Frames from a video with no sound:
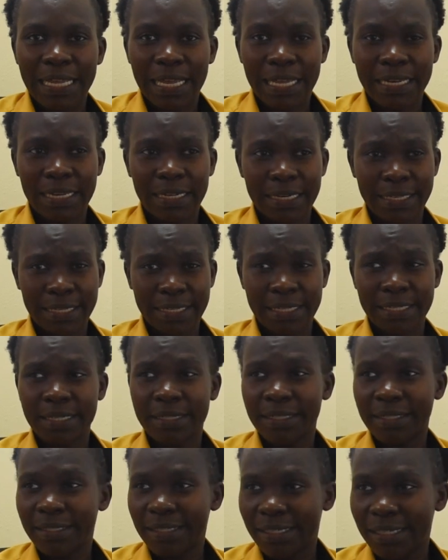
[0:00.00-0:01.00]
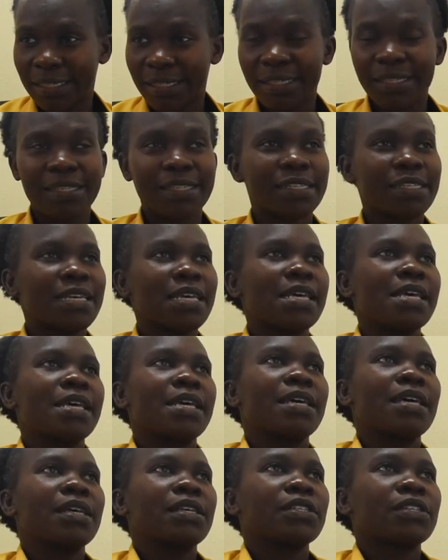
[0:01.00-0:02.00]
analytical skills.
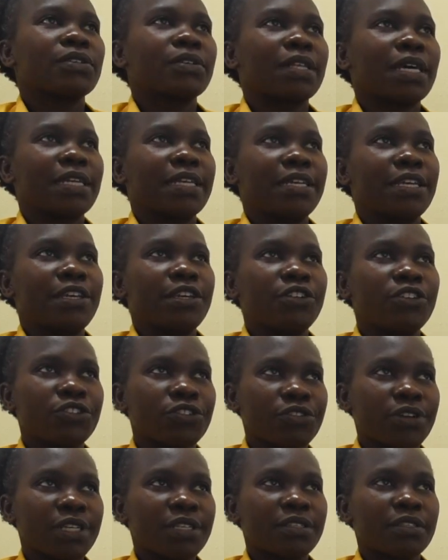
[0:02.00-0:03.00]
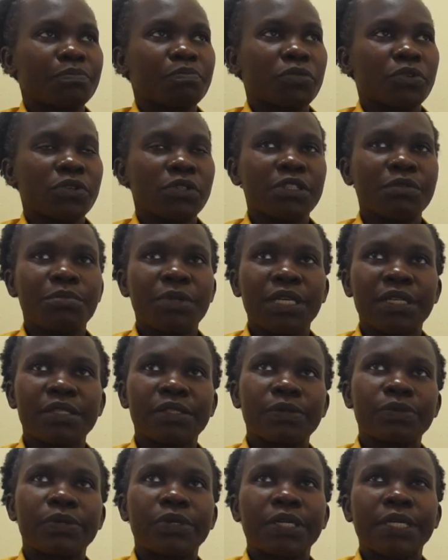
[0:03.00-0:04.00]
So that interest pulled me
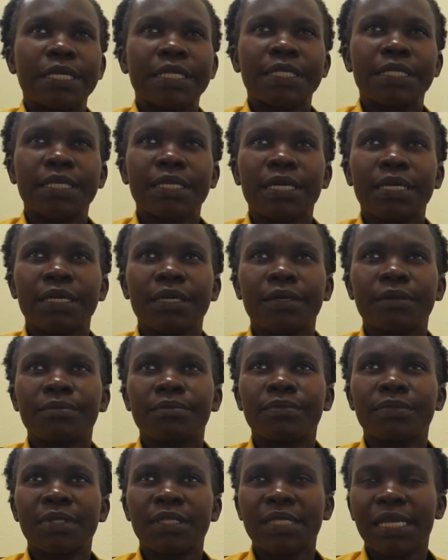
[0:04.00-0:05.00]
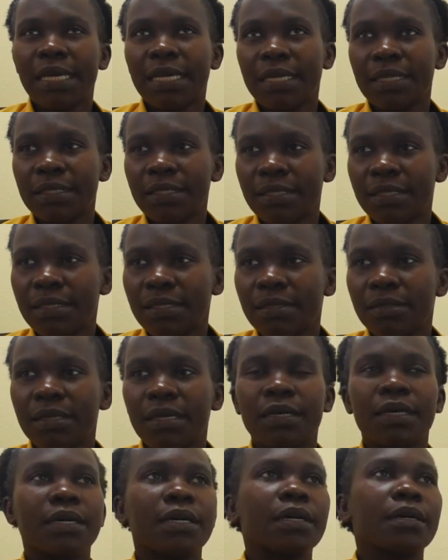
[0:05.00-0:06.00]
towards
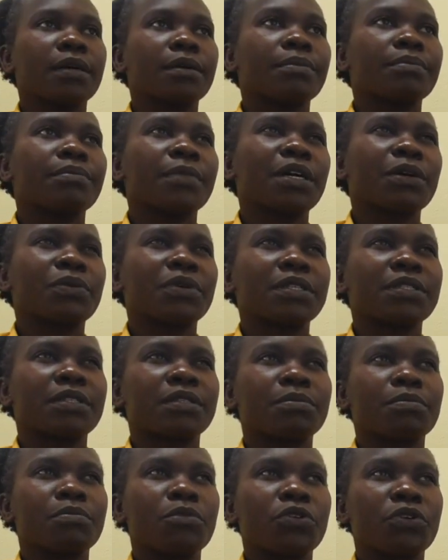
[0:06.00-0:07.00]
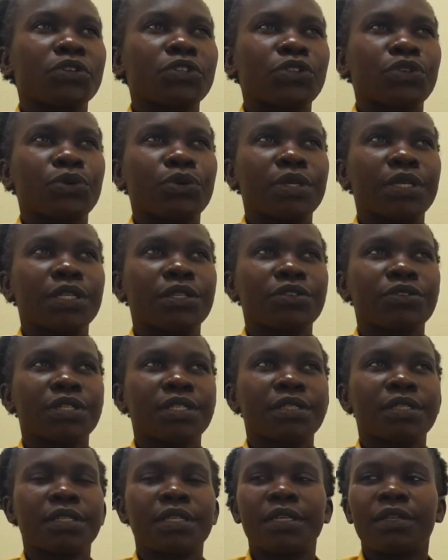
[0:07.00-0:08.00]
science. I was more so
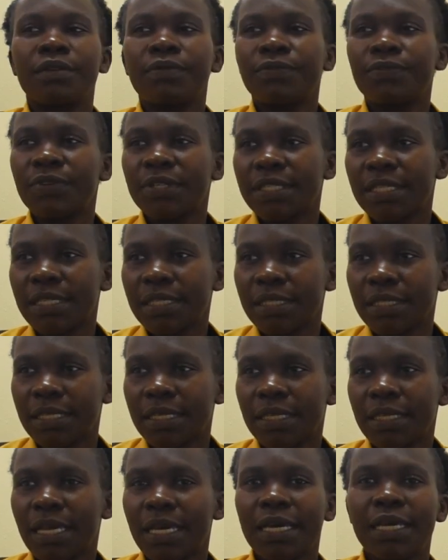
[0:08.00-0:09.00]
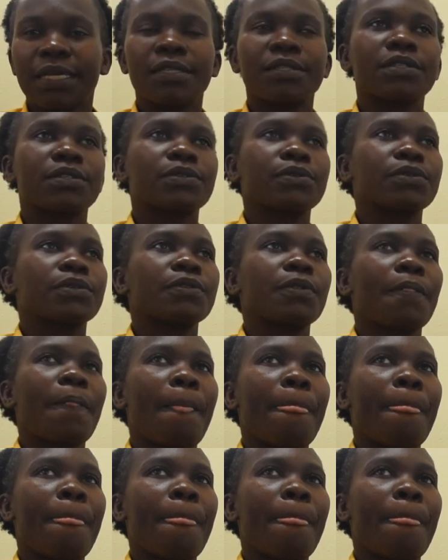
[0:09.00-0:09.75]
interested in physics in high school,